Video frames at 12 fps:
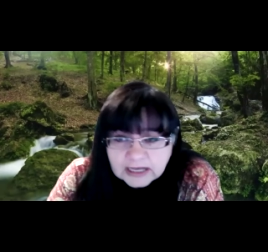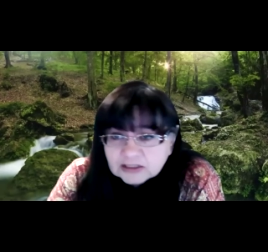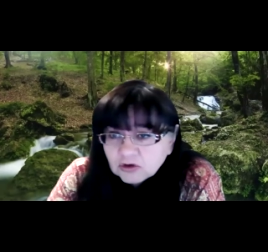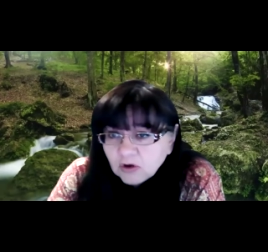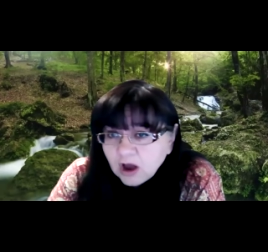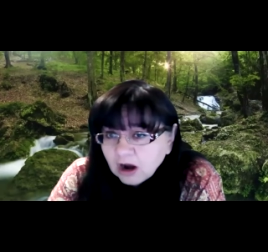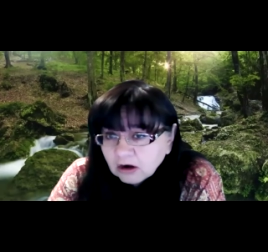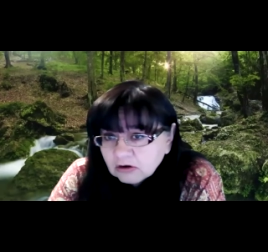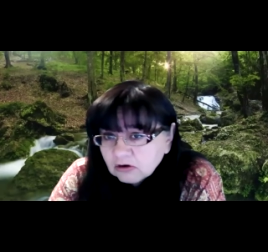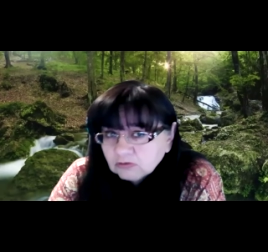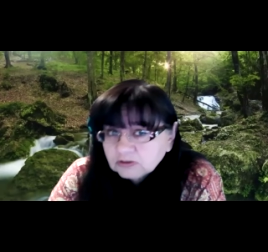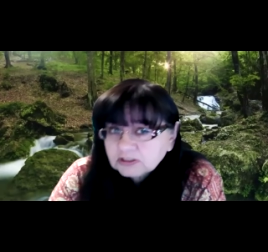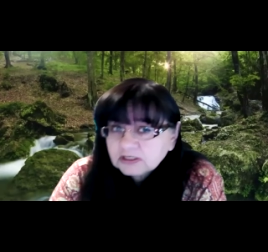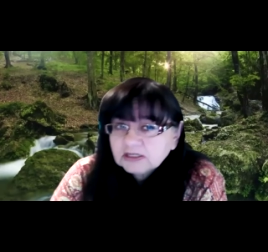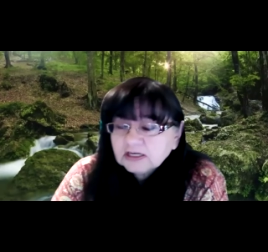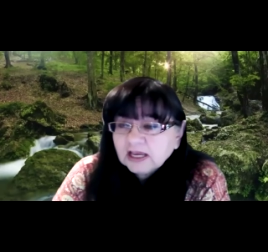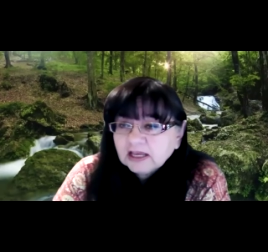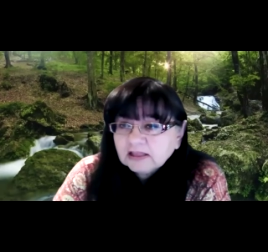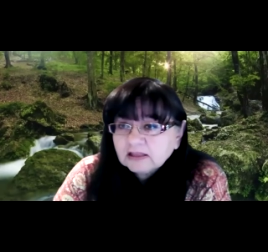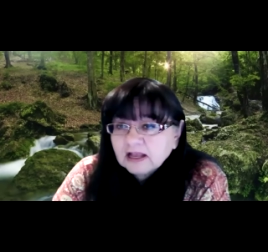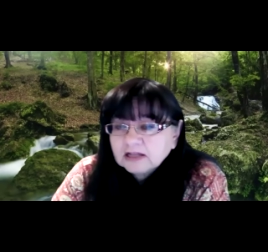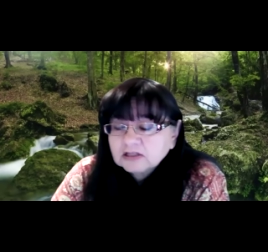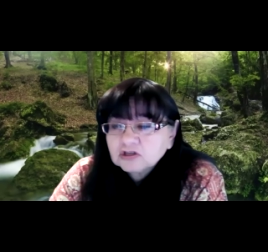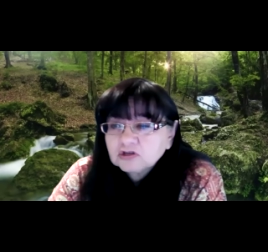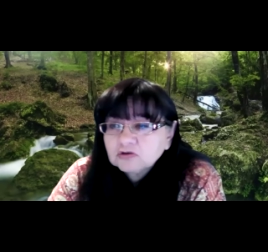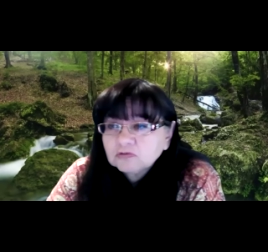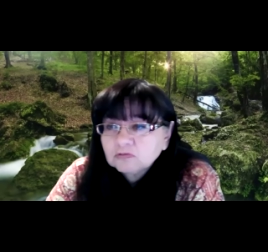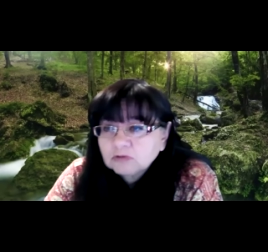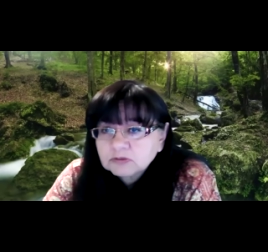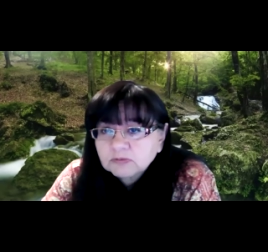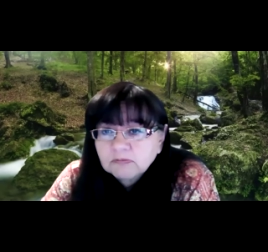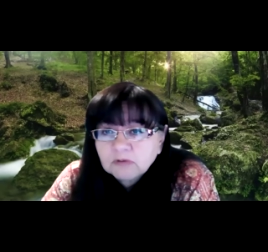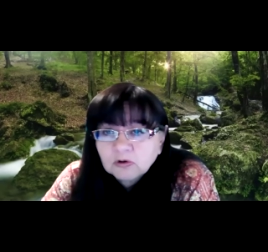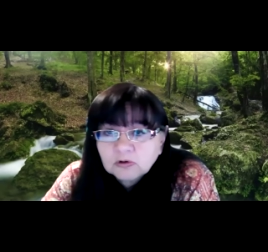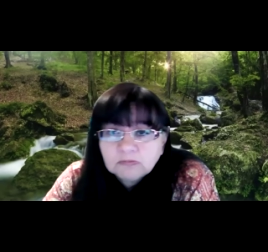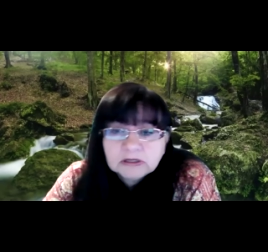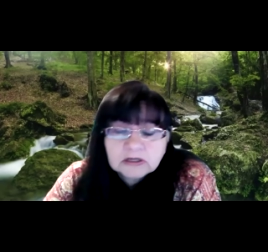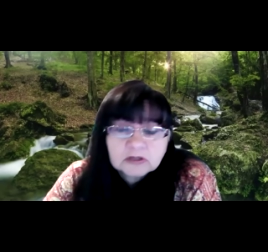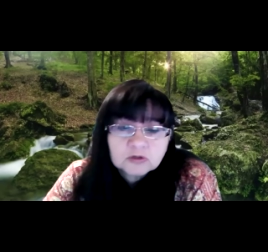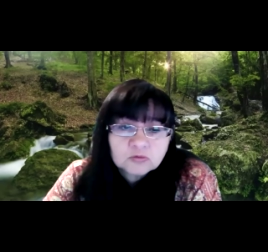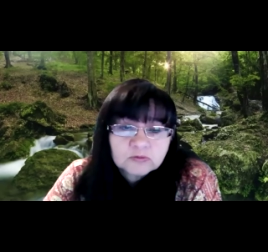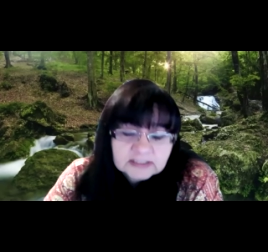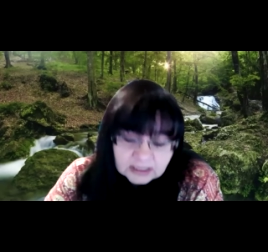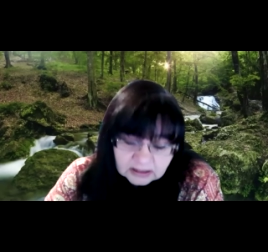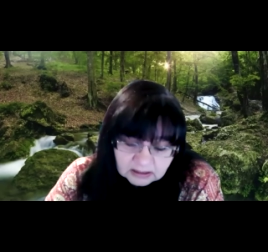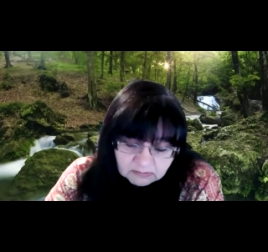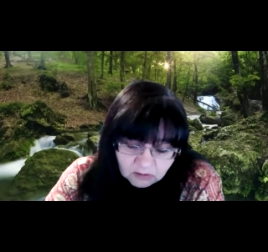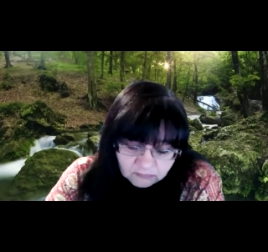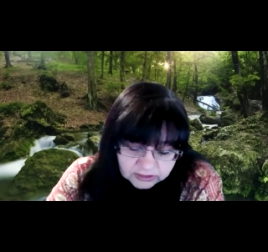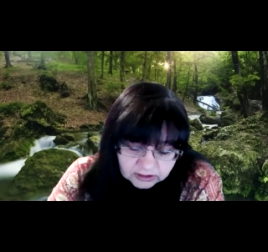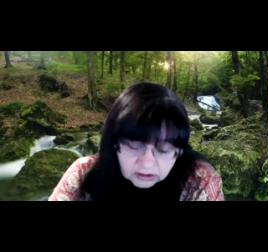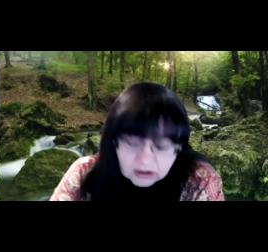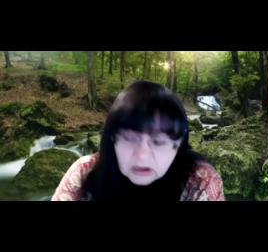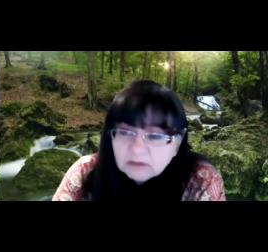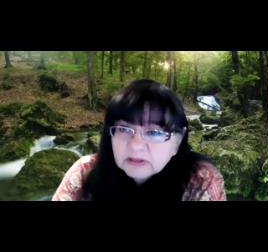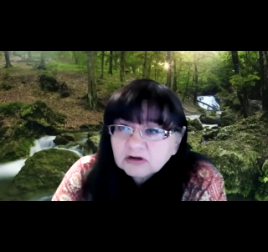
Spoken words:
And so our notes indicate that that student was promoted because we sent them over there.